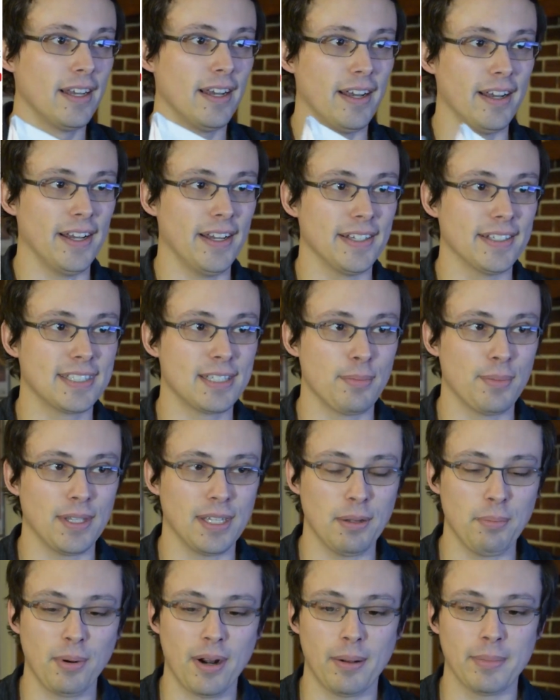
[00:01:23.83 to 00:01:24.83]
something
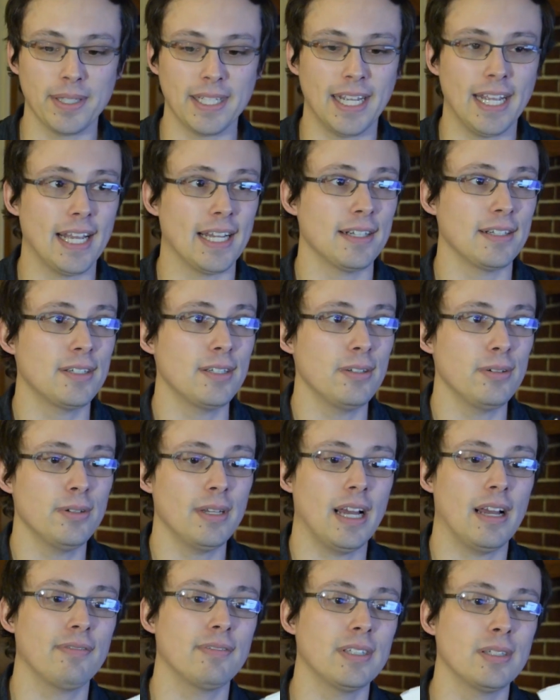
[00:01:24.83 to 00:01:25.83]
that you probably can't do.
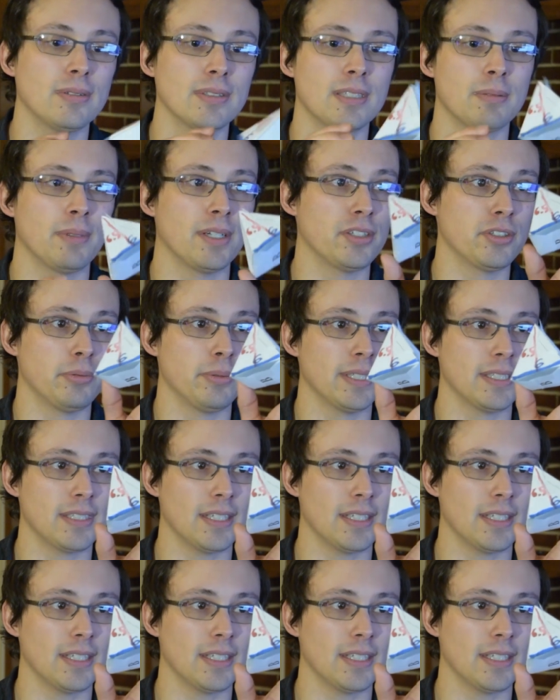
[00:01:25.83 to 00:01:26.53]
You have to use the measurements